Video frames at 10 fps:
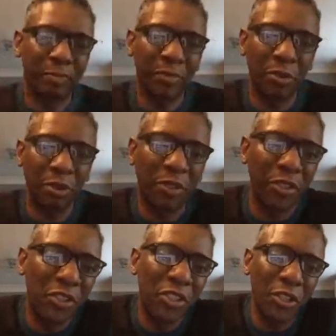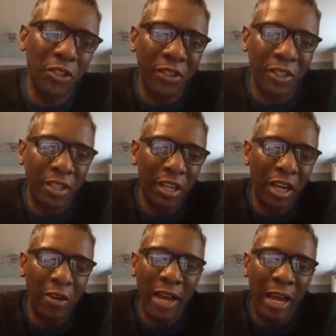sort of concern
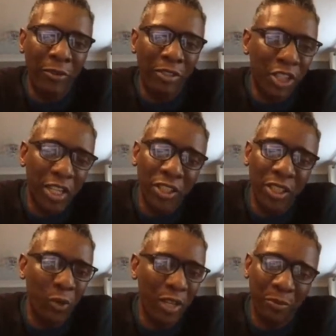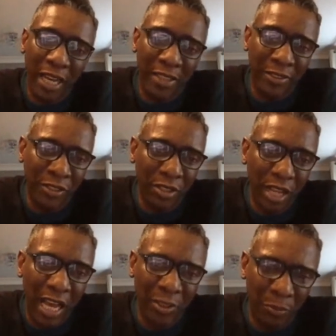around changing weather patterns,
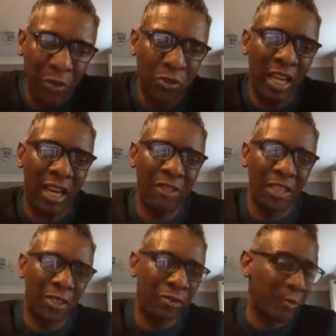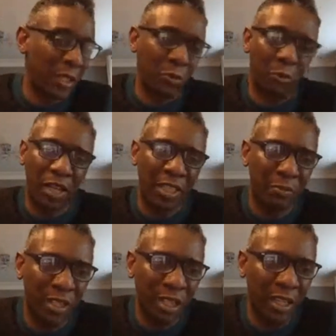as opposed to having its own special place.
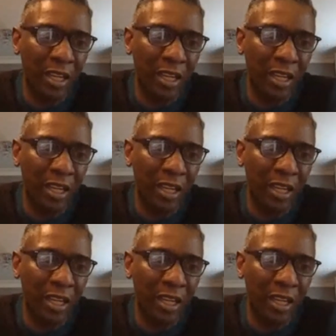But